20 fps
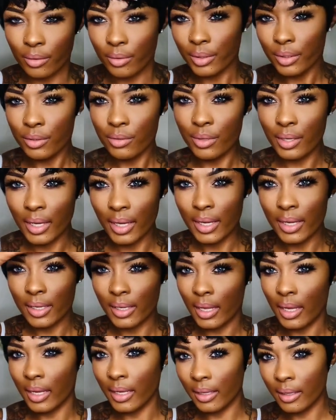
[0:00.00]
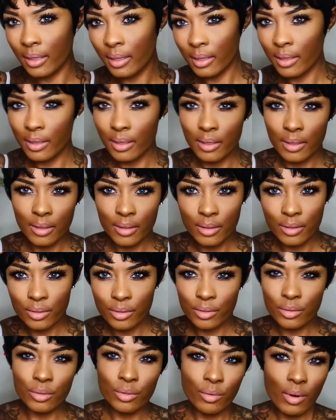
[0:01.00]
And you can like
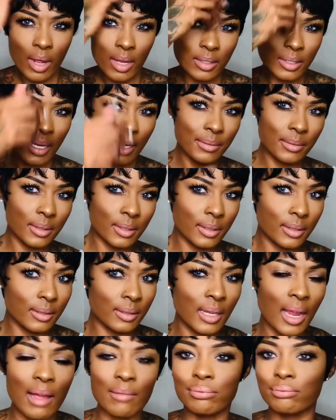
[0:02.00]
do all type, yeah,